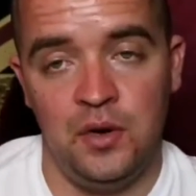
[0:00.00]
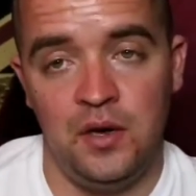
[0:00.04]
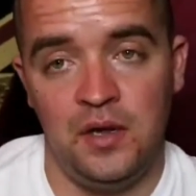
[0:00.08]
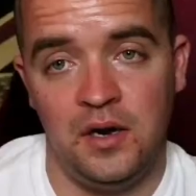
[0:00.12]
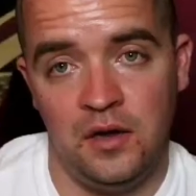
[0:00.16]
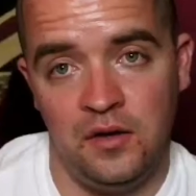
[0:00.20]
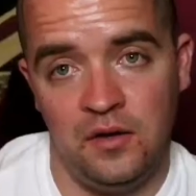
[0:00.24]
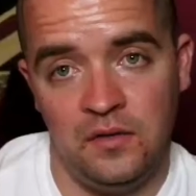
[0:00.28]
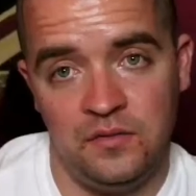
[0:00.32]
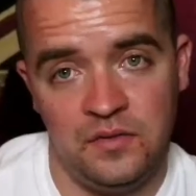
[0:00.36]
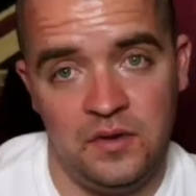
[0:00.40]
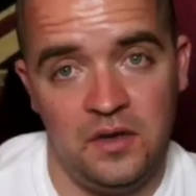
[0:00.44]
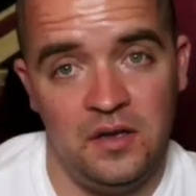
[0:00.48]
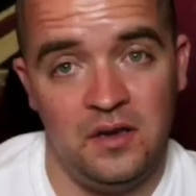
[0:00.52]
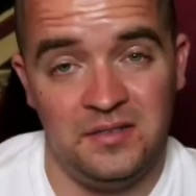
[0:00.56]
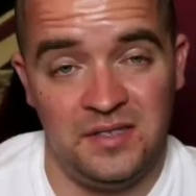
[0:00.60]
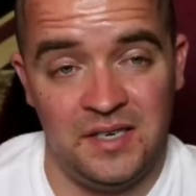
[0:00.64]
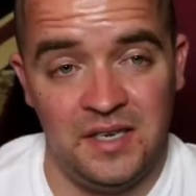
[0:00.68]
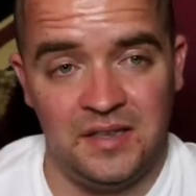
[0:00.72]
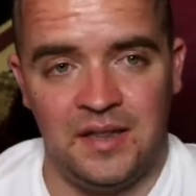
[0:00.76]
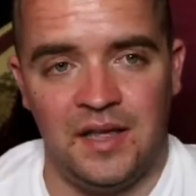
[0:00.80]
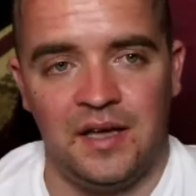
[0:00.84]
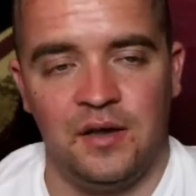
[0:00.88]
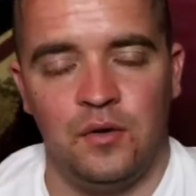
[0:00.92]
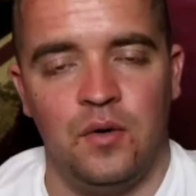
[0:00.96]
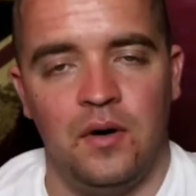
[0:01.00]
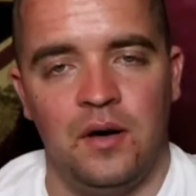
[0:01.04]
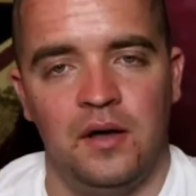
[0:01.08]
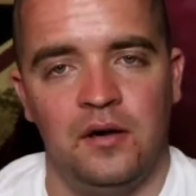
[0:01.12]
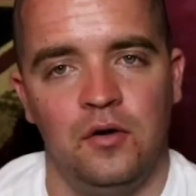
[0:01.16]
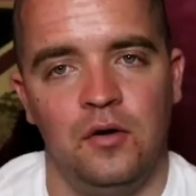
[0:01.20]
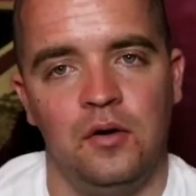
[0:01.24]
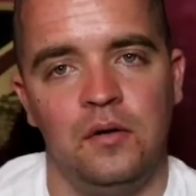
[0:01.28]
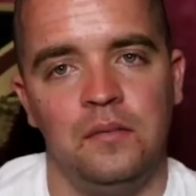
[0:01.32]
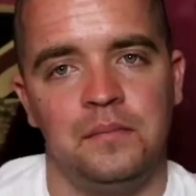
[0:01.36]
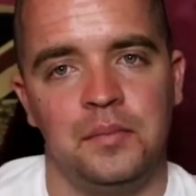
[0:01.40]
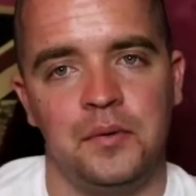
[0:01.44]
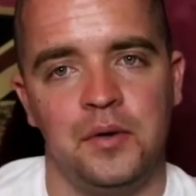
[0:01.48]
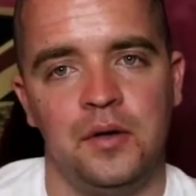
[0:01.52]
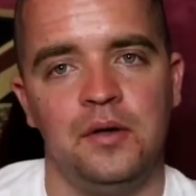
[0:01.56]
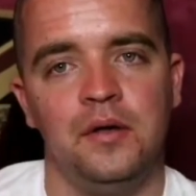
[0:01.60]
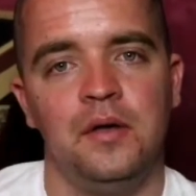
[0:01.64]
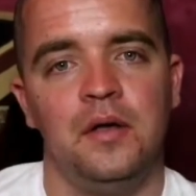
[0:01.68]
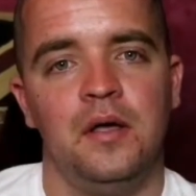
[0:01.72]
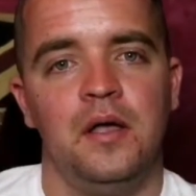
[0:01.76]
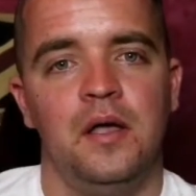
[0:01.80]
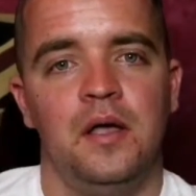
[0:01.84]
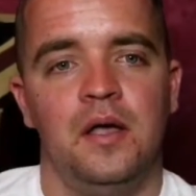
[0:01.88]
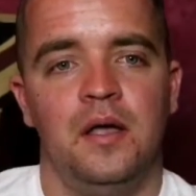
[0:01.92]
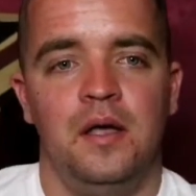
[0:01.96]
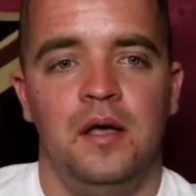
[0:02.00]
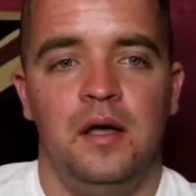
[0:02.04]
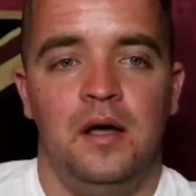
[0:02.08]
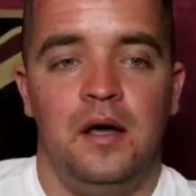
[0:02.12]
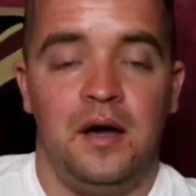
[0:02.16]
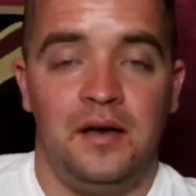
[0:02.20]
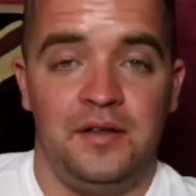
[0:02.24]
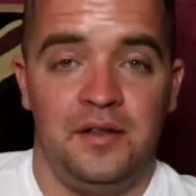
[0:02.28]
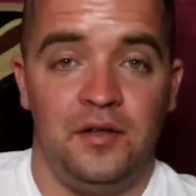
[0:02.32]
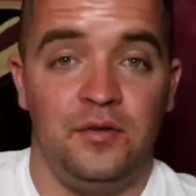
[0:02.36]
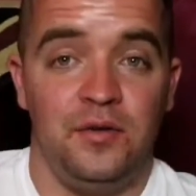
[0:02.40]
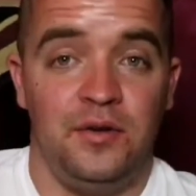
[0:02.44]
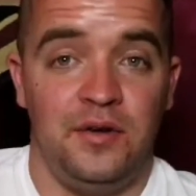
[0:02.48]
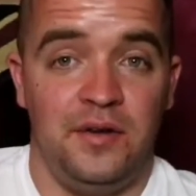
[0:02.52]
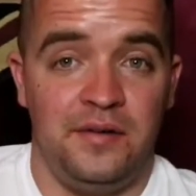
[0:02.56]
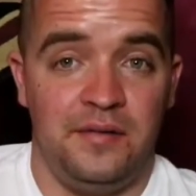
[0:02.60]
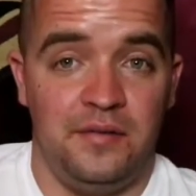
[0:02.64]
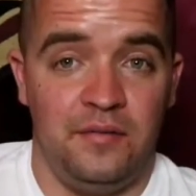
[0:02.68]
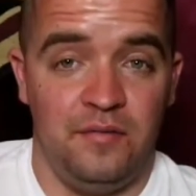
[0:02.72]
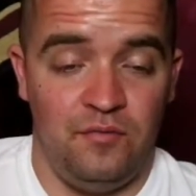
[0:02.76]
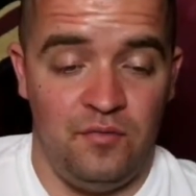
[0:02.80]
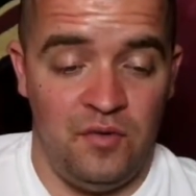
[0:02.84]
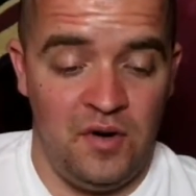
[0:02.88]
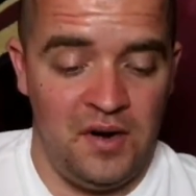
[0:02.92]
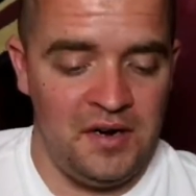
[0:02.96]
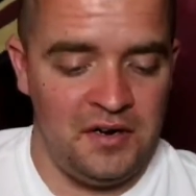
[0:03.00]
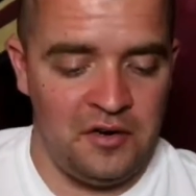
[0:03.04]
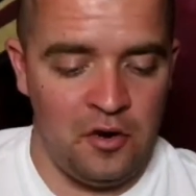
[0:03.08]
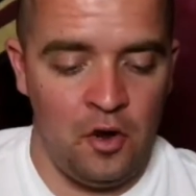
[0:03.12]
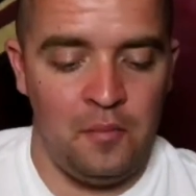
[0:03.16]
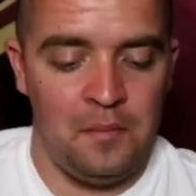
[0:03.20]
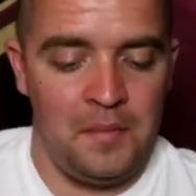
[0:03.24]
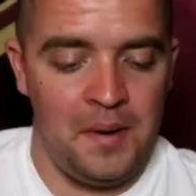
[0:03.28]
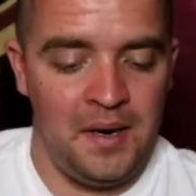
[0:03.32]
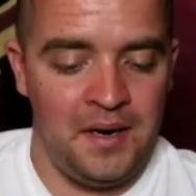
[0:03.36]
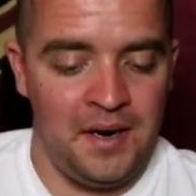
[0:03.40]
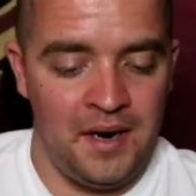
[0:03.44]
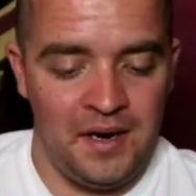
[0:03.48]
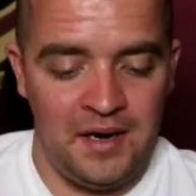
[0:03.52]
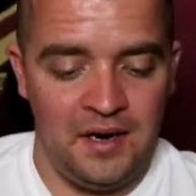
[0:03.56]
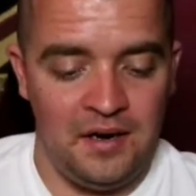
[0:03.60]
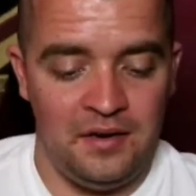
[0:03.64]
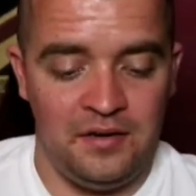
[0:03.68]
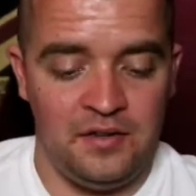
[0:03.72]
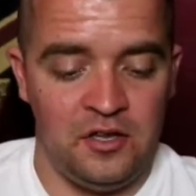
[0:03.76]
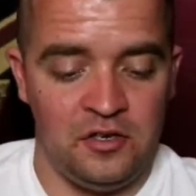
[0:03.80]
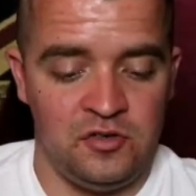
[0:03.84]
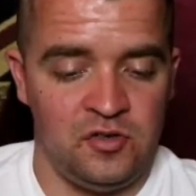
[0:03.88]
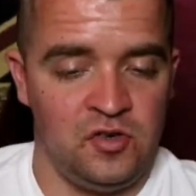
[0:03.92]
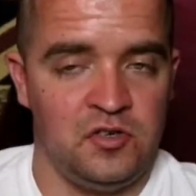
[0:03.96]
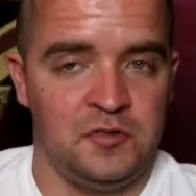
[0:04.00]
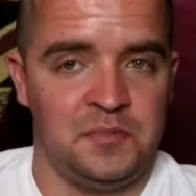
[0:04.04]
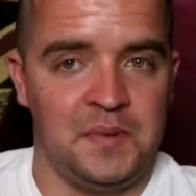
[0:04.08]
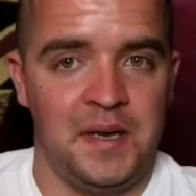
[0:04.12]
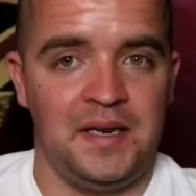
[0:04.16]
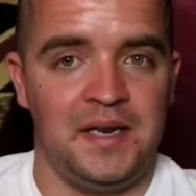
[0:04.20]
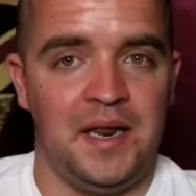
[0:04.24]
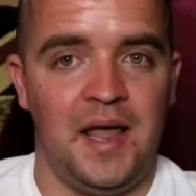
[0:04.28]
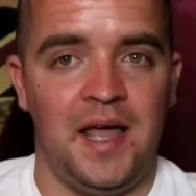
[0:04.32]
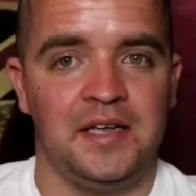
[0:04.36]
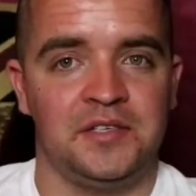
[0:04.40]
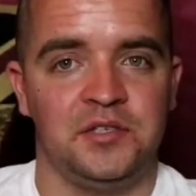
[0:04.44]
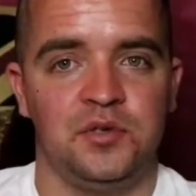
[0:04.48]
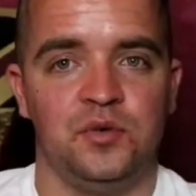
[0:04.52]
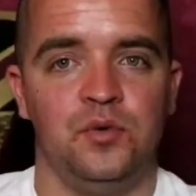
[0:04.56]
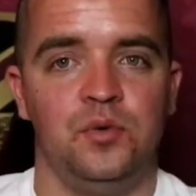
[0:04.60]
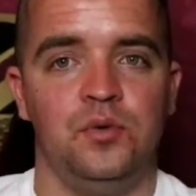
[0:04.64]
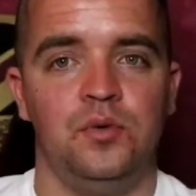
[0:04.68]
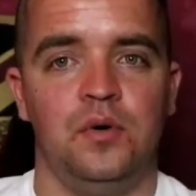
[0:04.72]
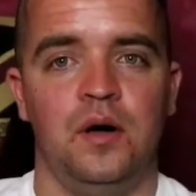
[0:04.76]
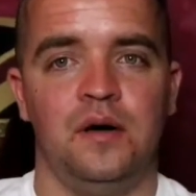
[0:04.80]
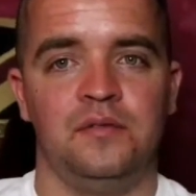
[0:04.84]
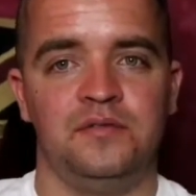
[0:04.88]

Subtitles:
I know I've said that quite a lot, but I really don't mean any disrespect at all.